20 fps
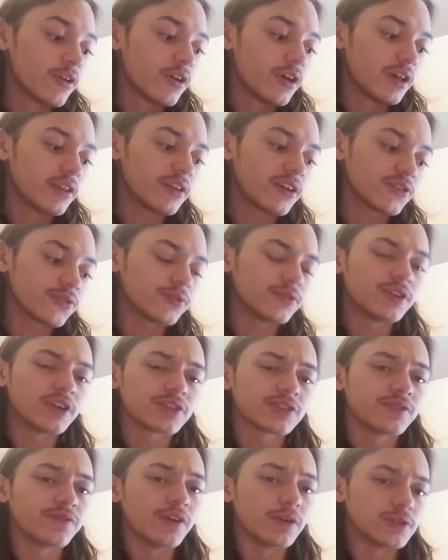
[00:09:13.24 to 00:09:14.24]
And lastly,
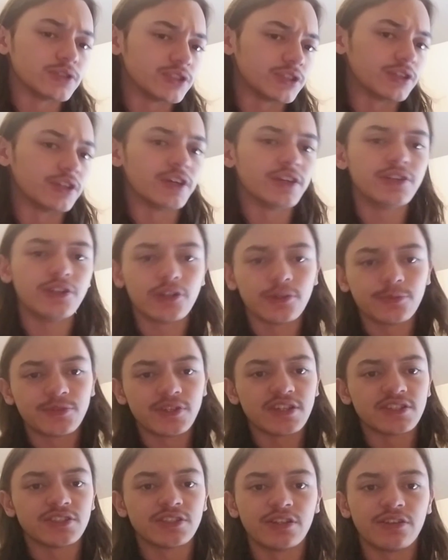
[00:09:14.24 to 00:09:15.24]
Dark Devotion. Hit your
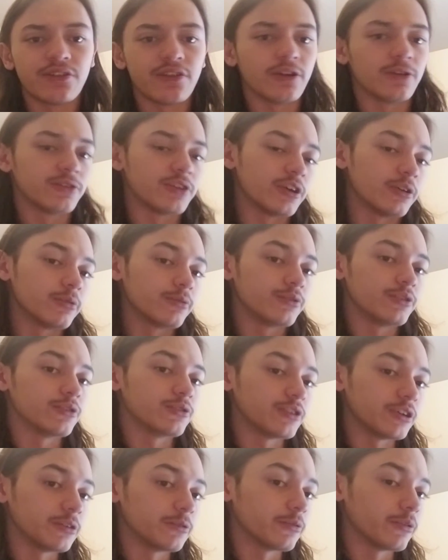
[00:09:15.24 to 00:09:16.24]
obsession, your
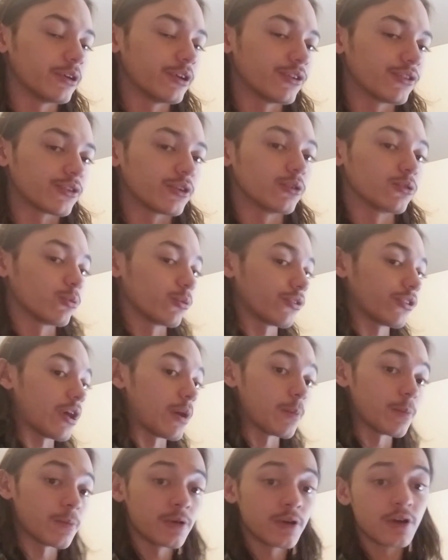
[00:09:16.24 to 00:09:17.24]
terror radius goes with
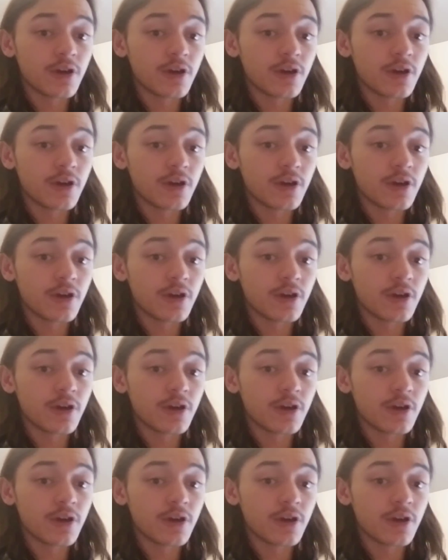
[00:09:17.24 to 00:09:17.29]
them.